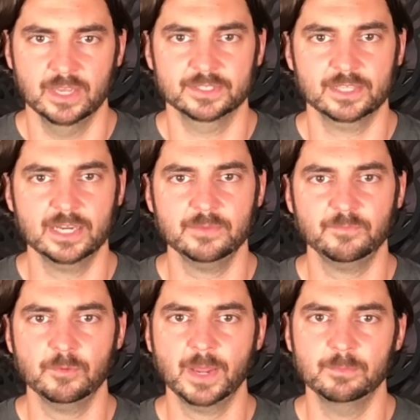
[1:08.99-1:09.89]
Sign up
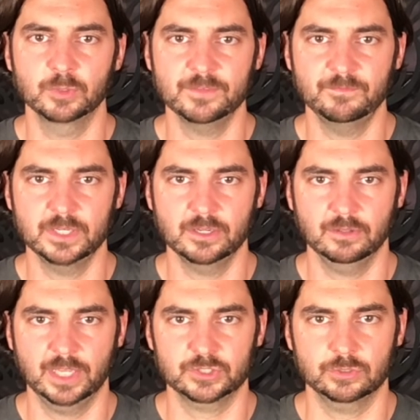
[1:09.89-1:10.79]
for my brief
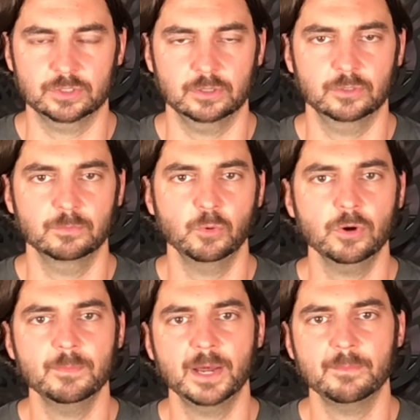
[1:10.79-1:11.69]
video lecture to learn
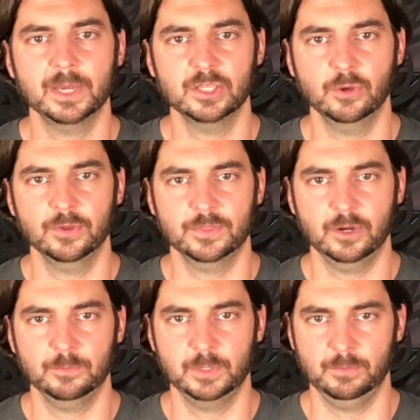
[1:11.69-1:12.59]
more about my yoga
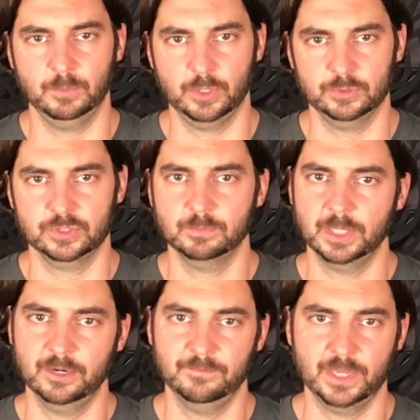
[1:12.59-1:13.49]
therapy approach to
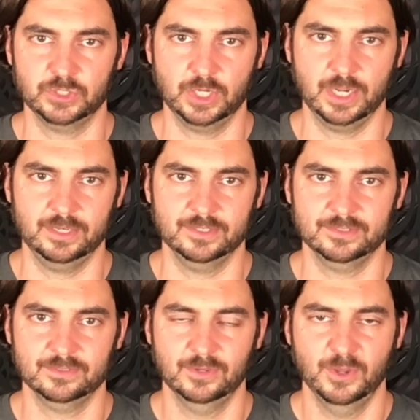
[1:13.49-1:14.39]
plantar
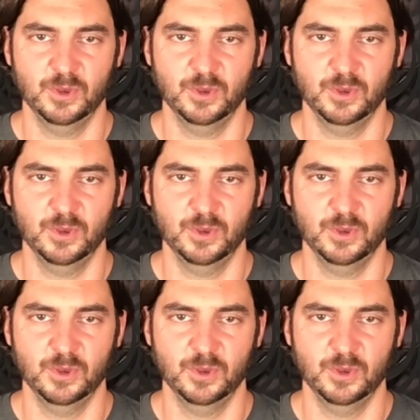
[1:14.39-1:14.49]
fasciitis.